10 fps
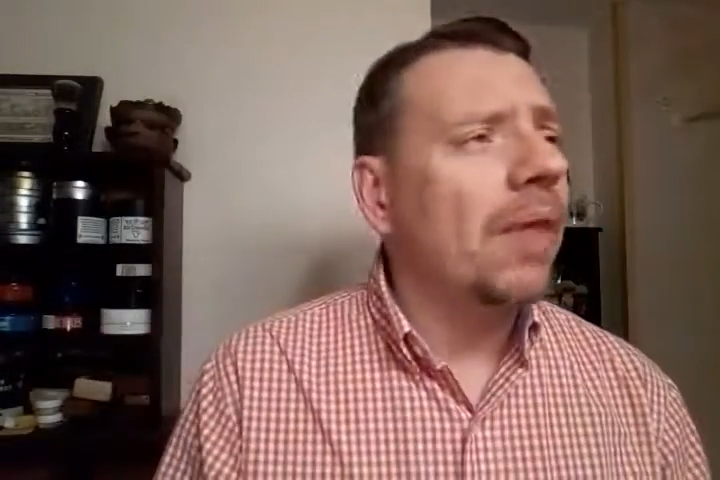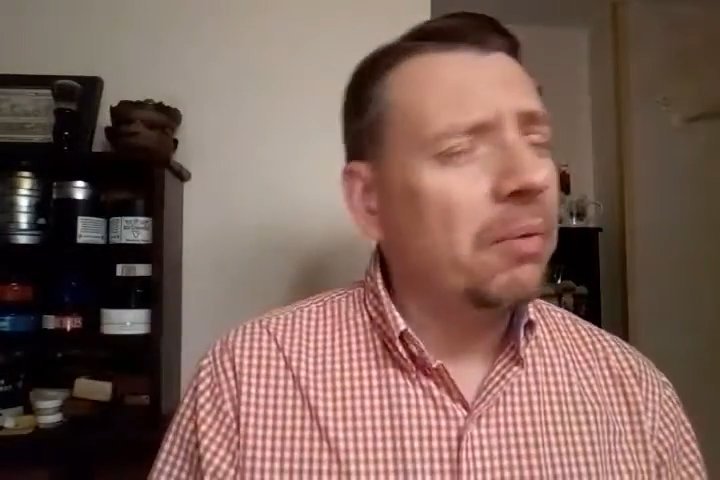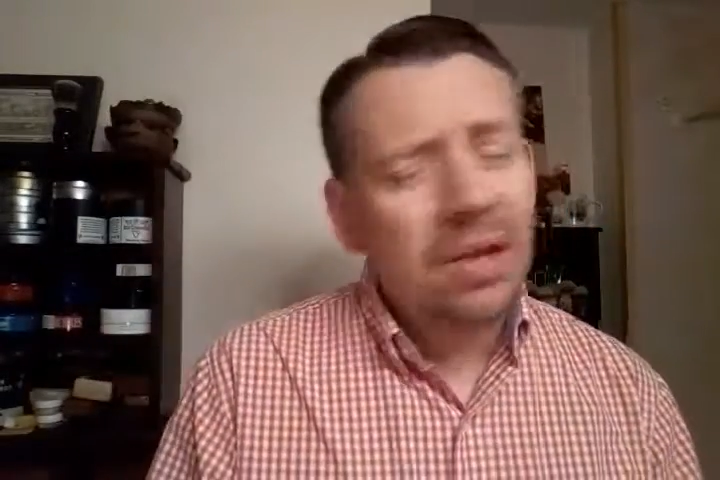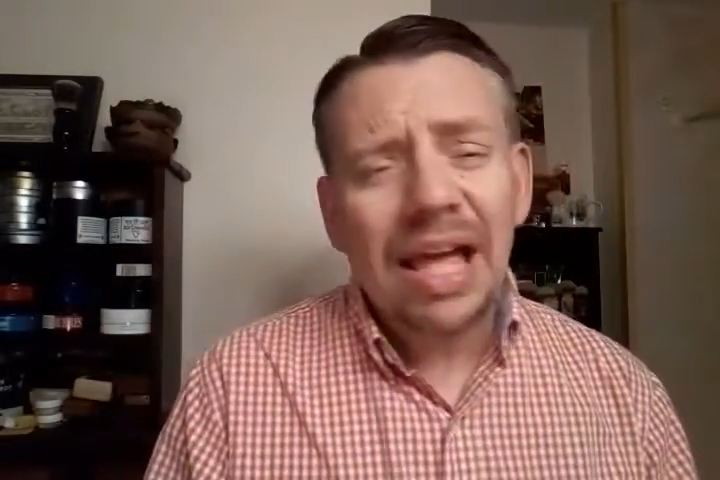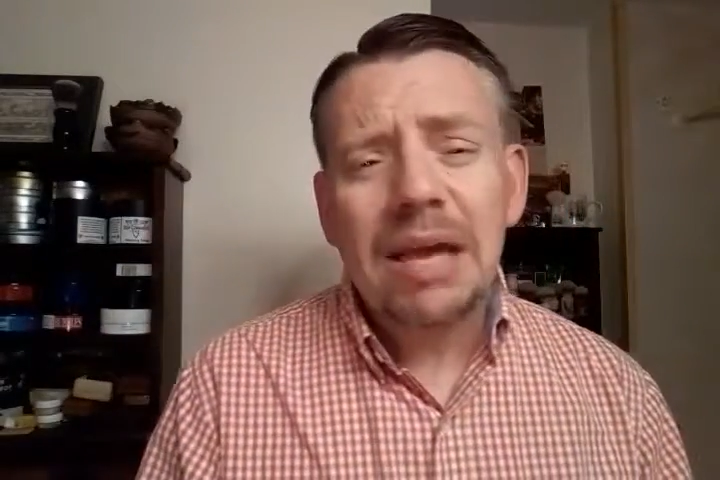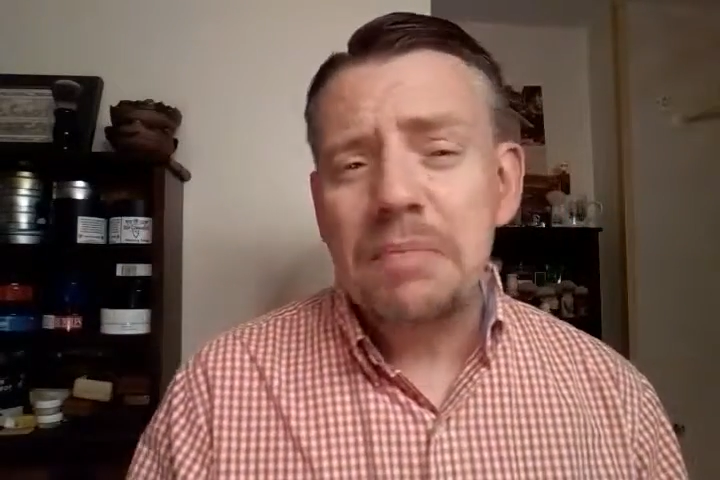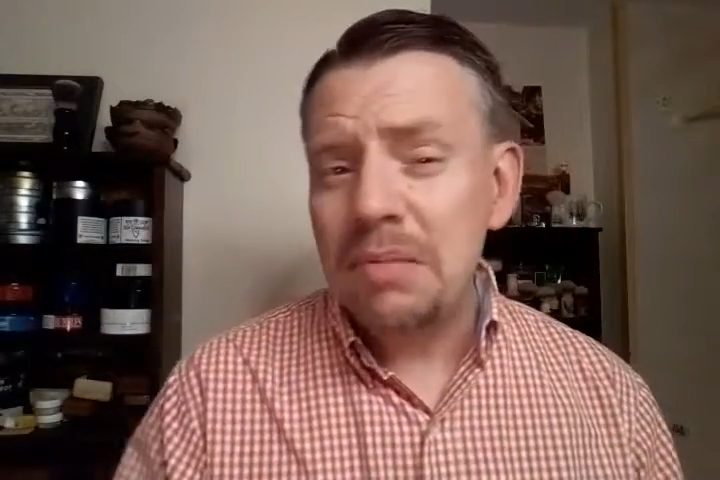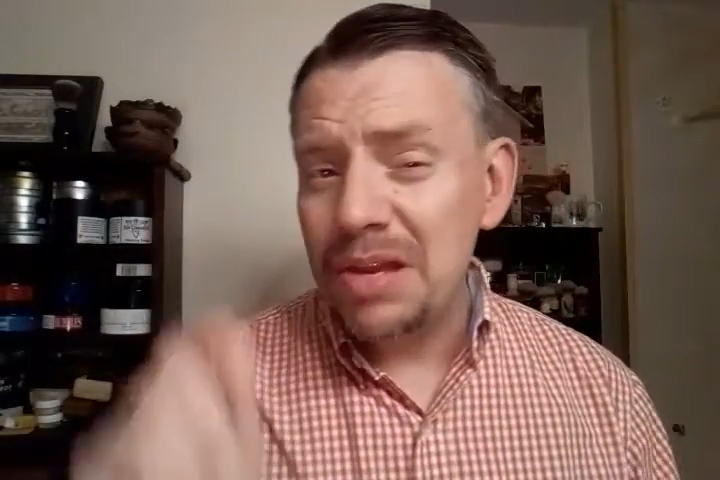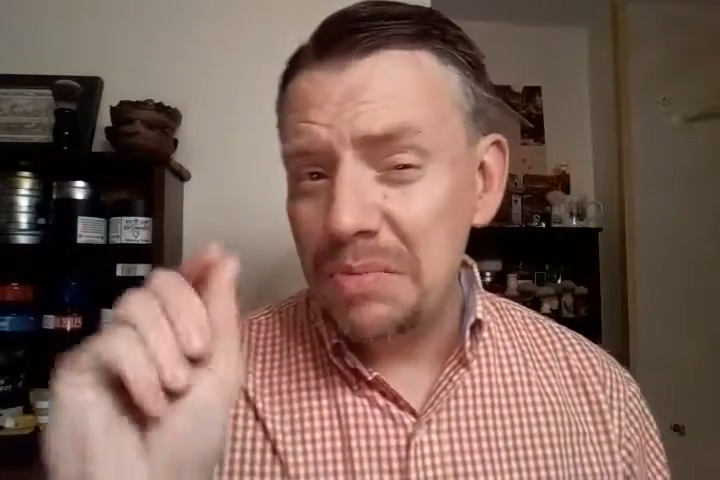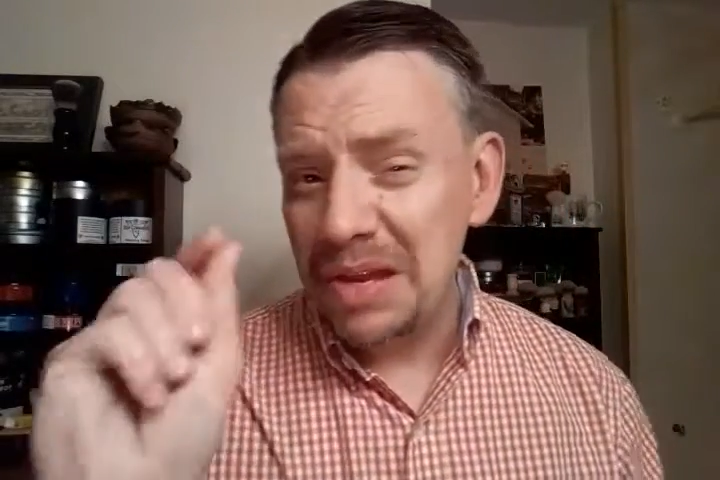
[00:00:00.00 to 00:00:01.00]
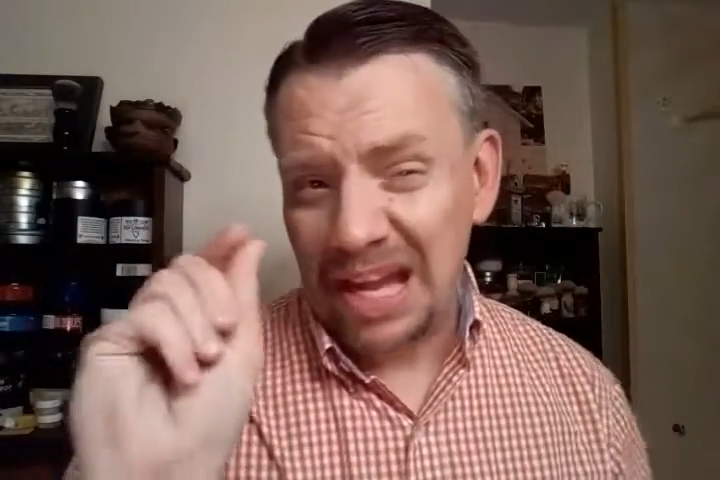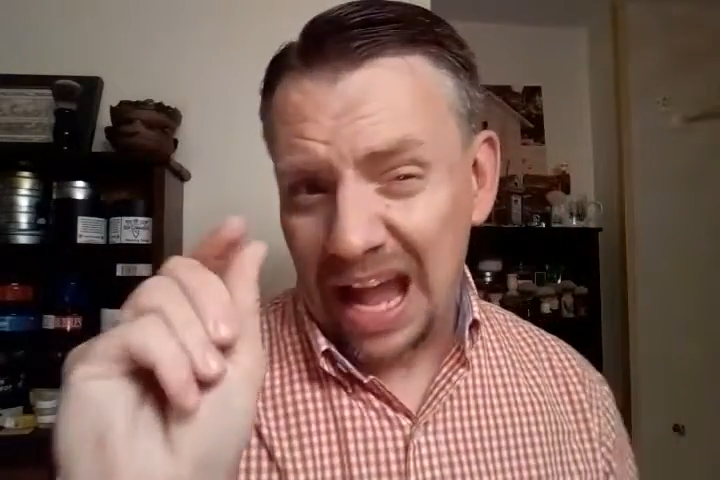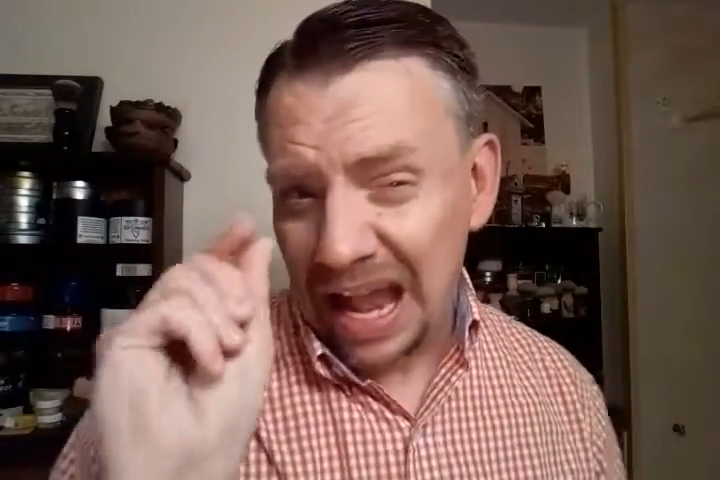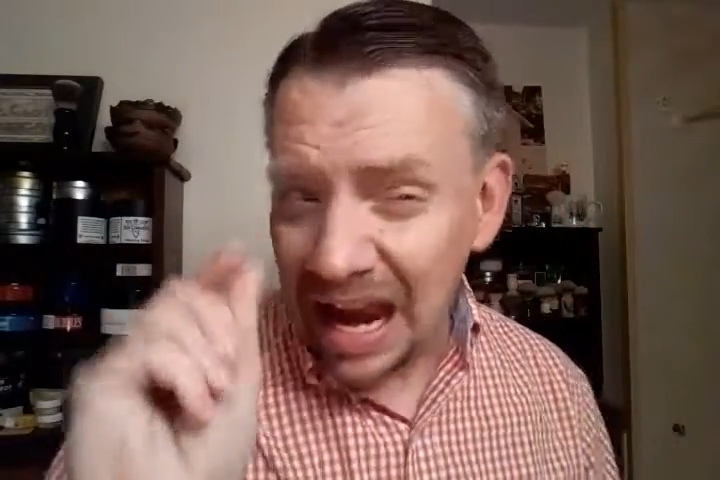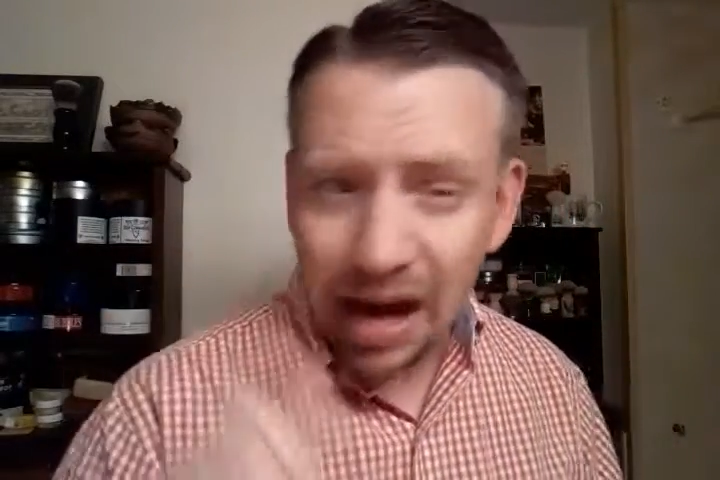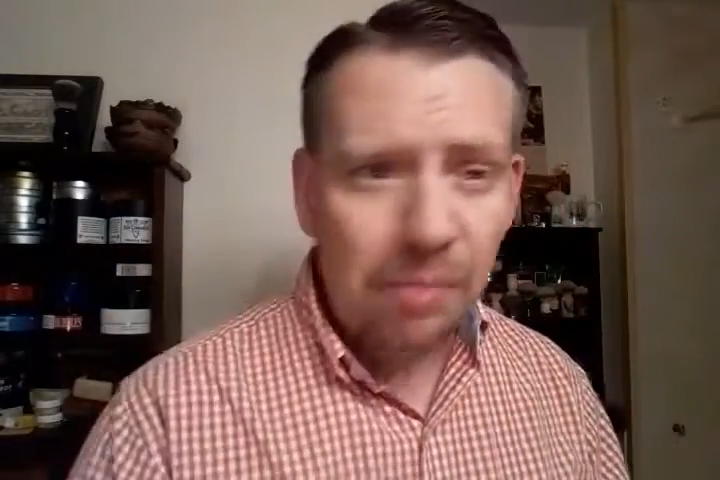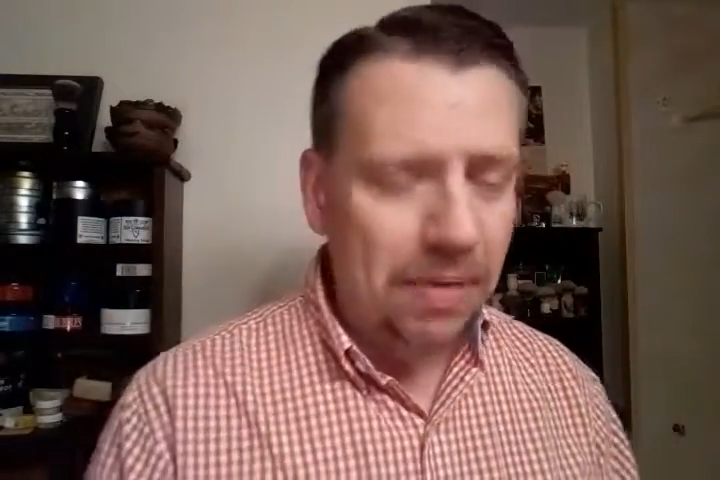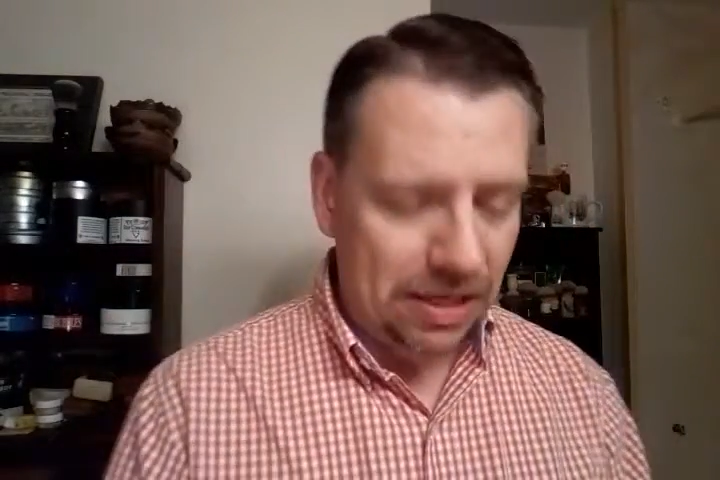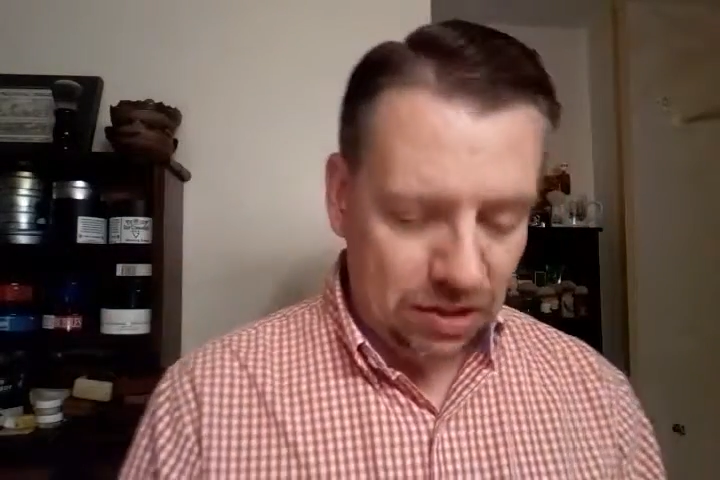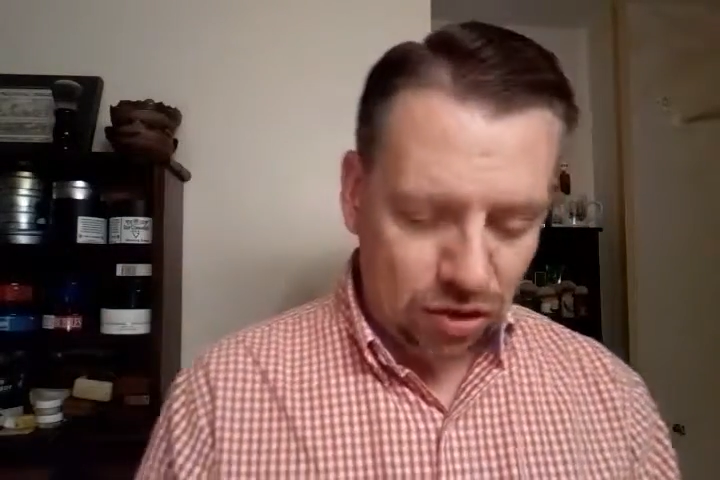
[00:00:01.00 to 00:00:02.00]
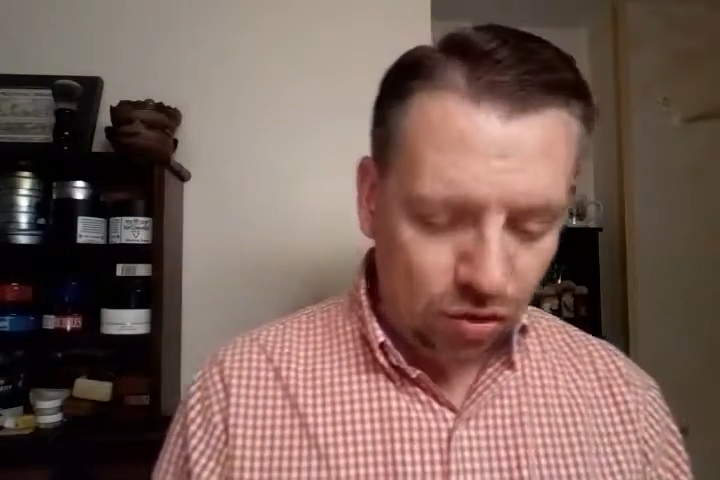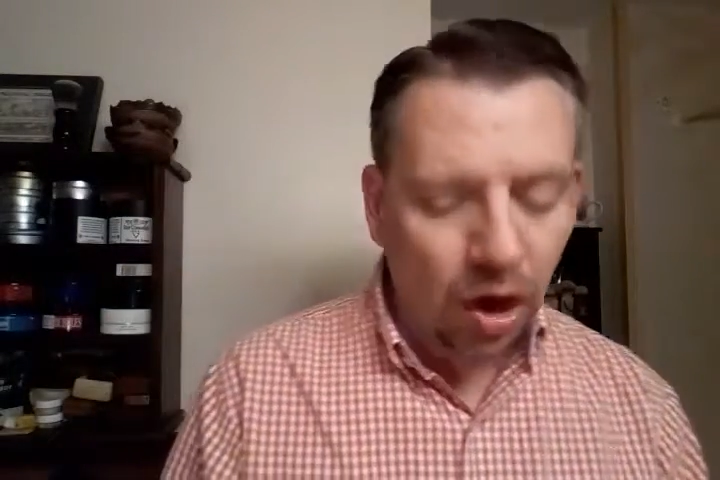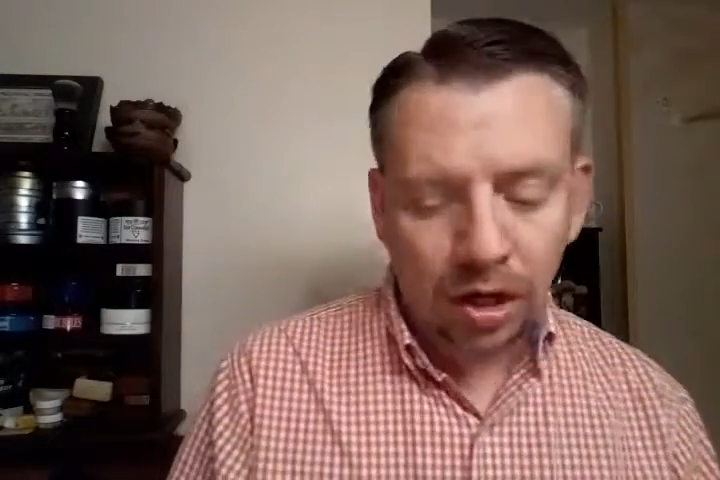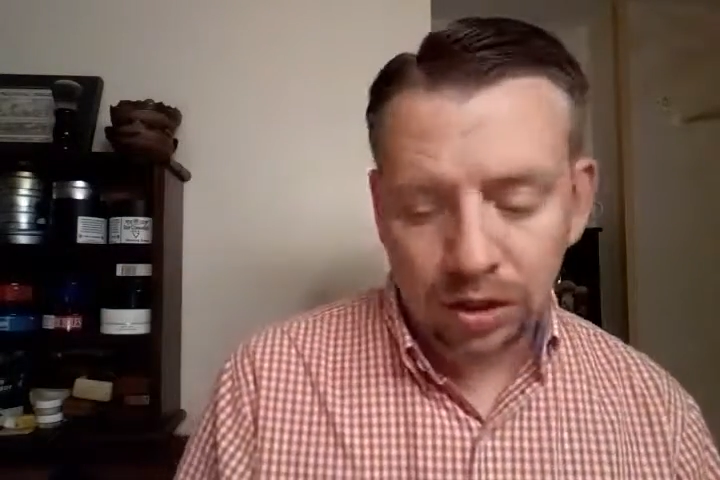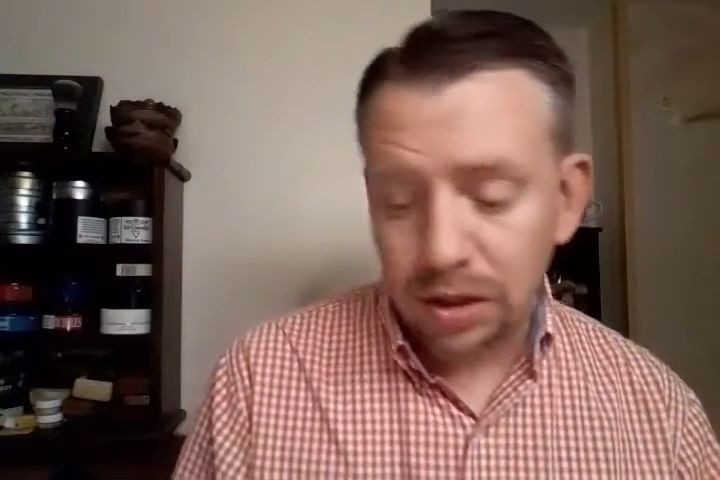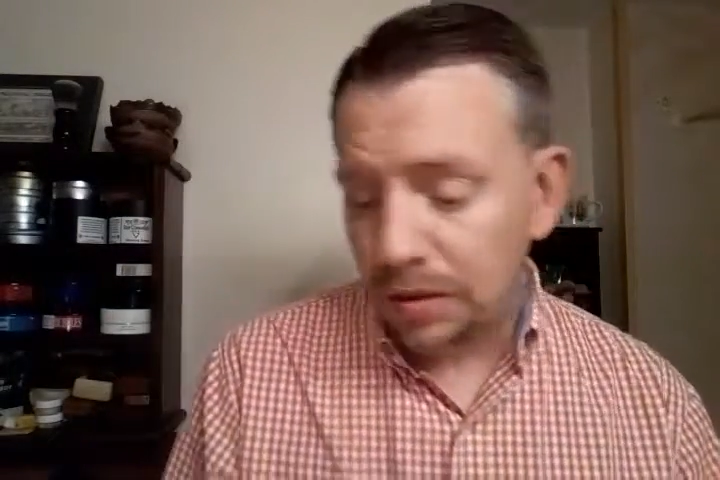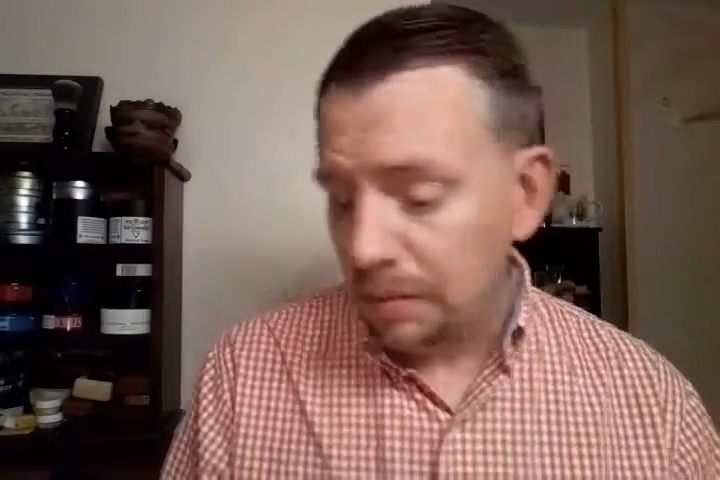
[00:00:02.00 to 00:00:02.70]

I would like it maybe to be a, a hair bit stronger,